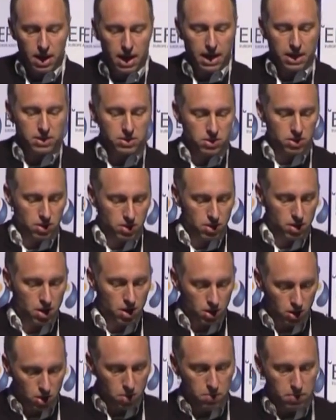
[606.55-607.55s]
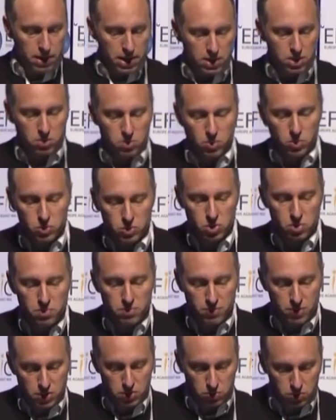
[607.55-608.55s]
as compared to more
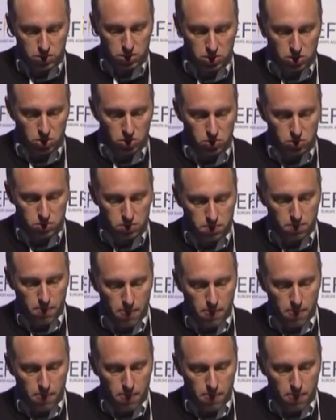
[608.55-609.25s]
superficial tissues.